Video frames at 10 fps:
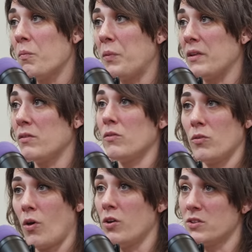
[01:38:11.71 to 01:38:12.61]
but
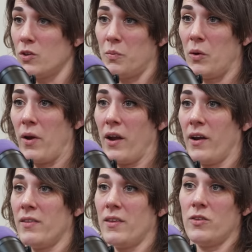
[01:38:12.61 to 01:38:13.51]
also be
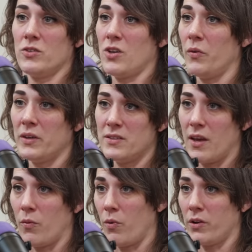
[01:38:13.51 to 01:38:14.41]
wary that there's always
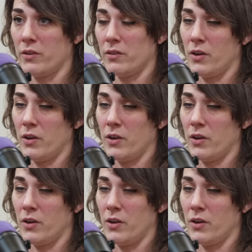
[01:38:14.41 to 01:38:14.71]
that one, or,